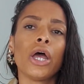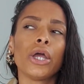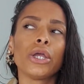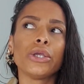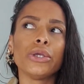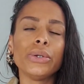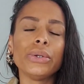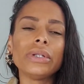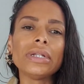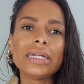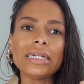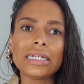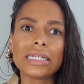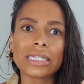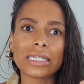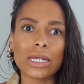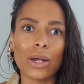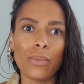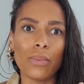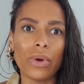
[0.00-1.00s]
You need
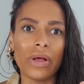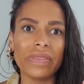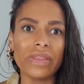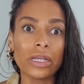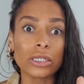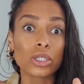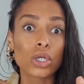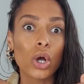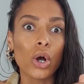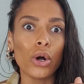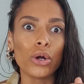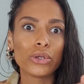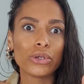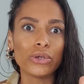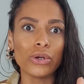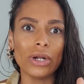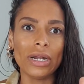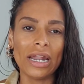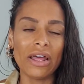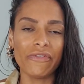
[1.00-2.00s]
someone that's on
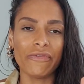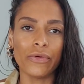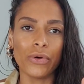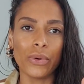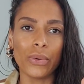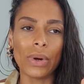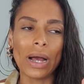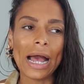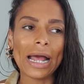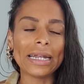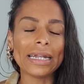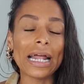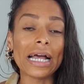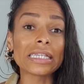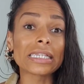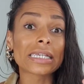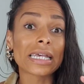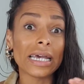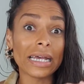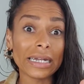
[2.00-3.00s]
your level, and
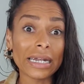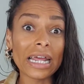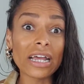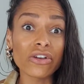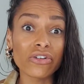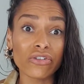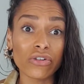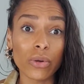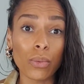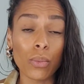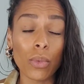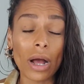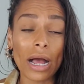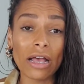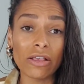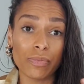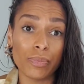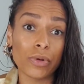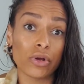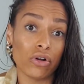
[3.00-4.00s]
that's connection
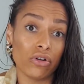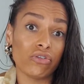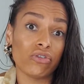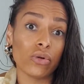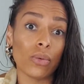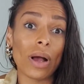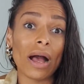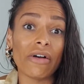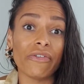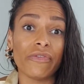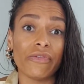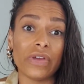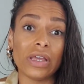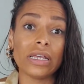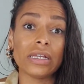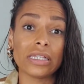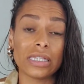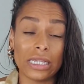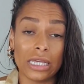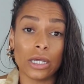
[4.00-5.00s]
wise, because you'll have
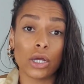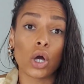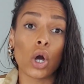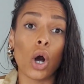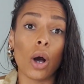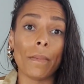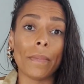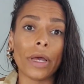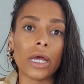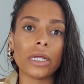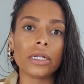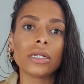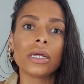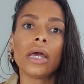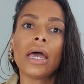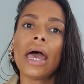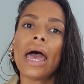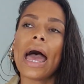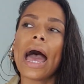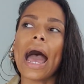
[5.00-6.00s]
things in common
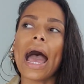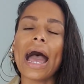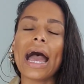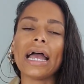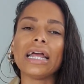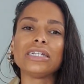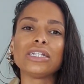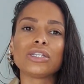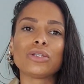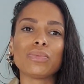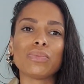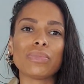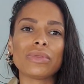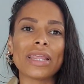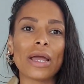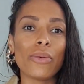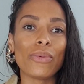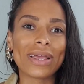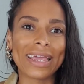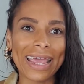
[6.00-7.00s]
and
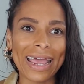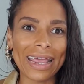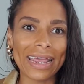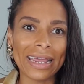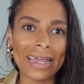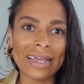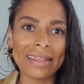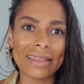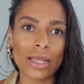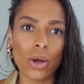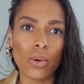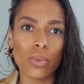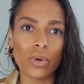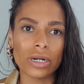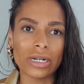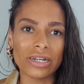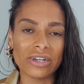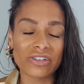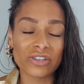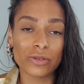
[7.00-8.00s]
they'll get it, they'll want
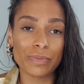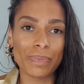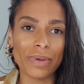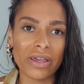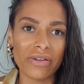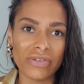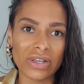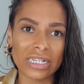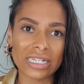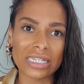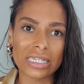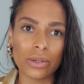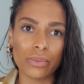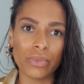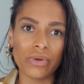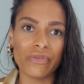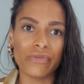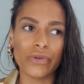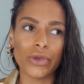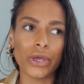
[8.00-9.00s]
to experience it
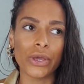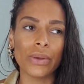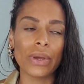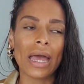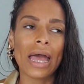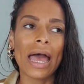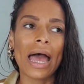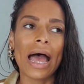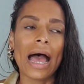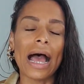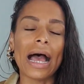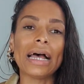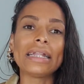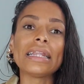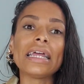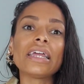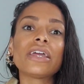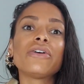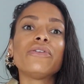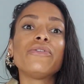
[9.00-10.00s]
with you, and
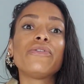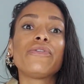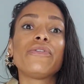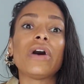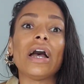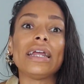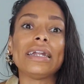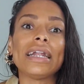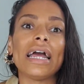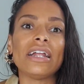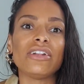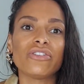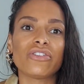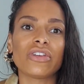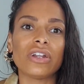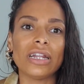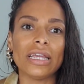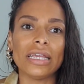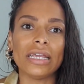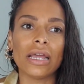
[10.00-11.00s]
they can
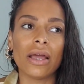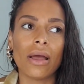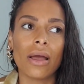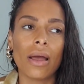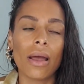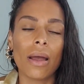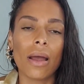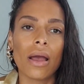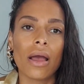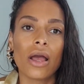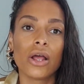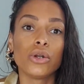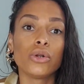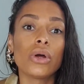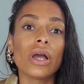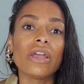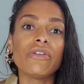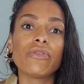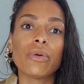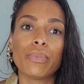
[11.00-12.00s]
financially
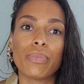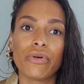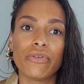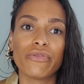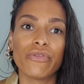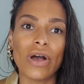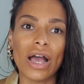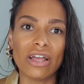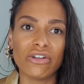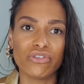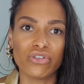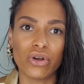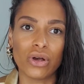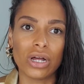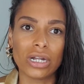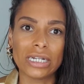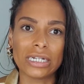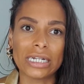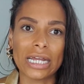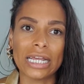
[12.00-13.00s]
not even provide your
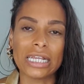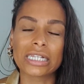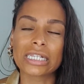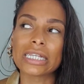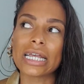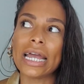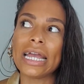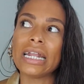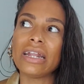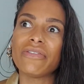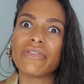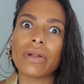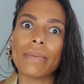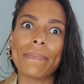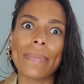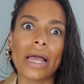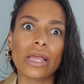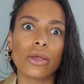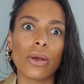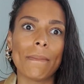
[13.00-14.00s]
holidays, because it ain't even
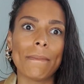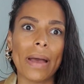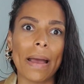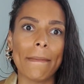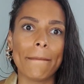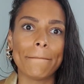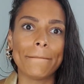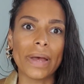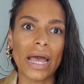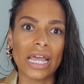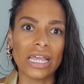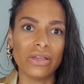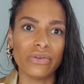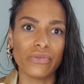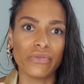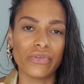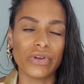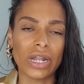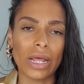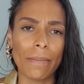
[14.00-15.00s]
about your man paying
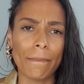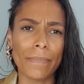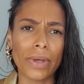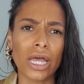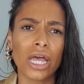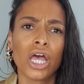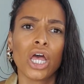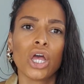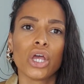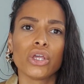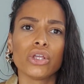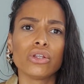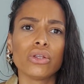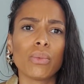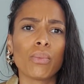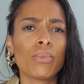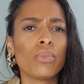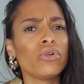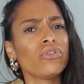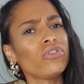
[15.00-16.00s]
for them. But
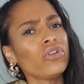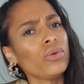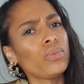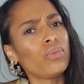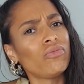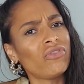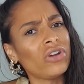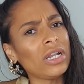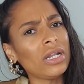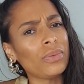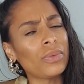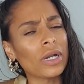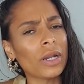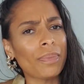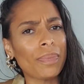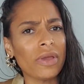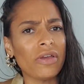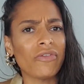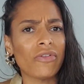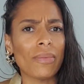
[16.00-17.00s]
would you really want to
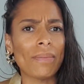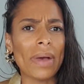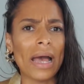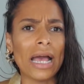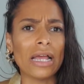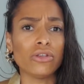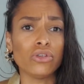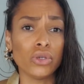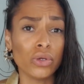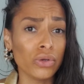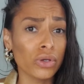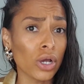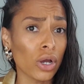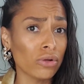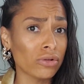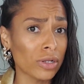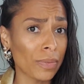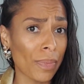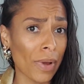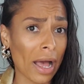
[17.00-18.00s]
be with a man? You go
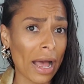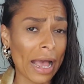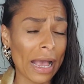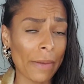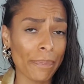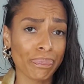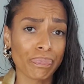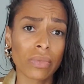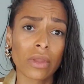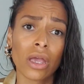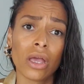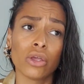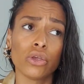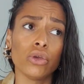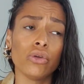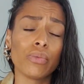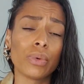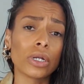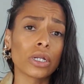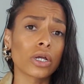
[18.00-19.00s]
Dubai,
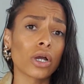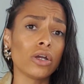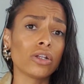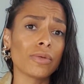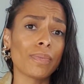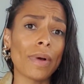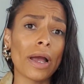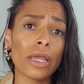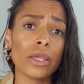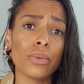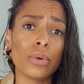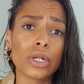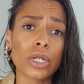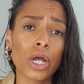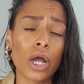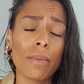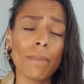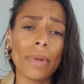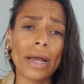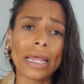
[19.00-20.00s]
you want to go Dubai, you want to
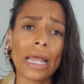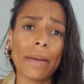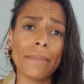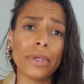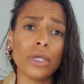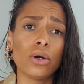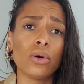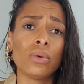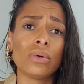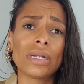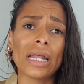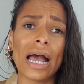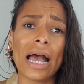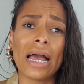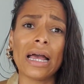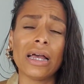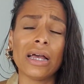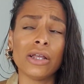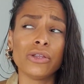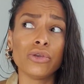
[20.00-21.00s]
go Miami, all
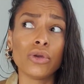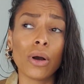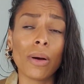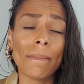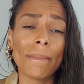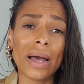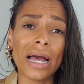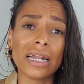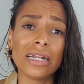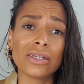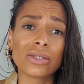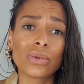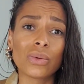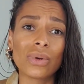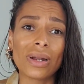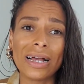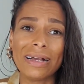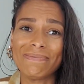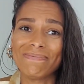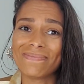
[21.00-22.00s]
that, and your man is all
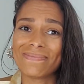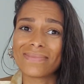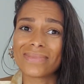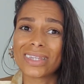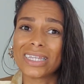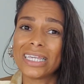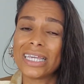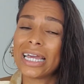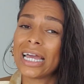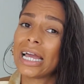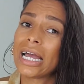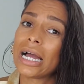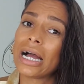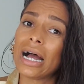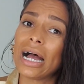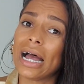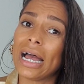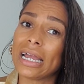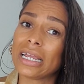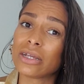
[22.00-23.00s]
like, yeah,
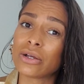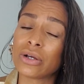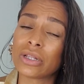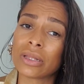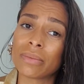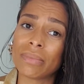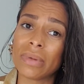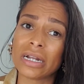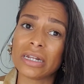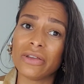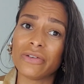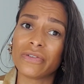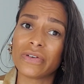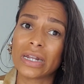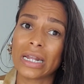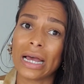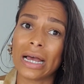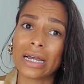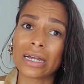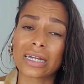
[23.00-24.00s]
I ain't got the money for
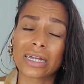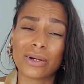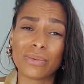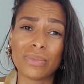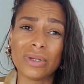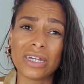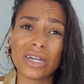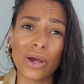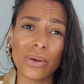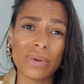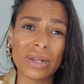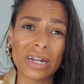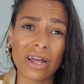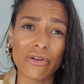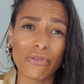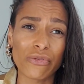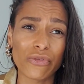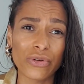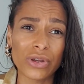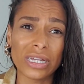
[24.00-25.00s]
that. Can we go in like
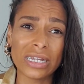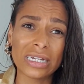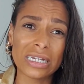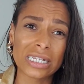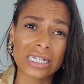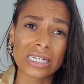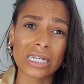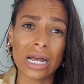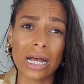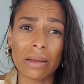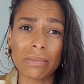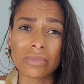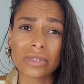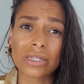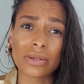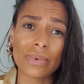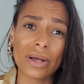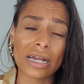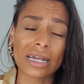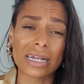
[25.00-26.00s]
3 years time
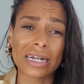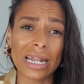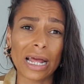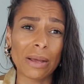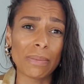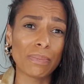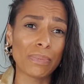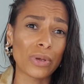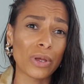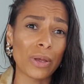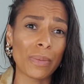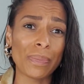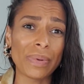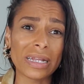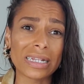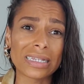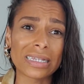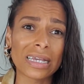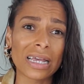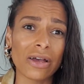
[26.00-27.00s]
so I can like put a
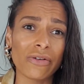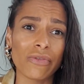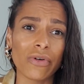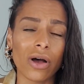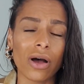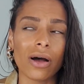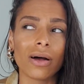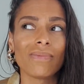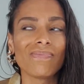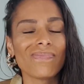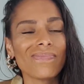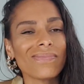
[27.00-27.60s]
bit together?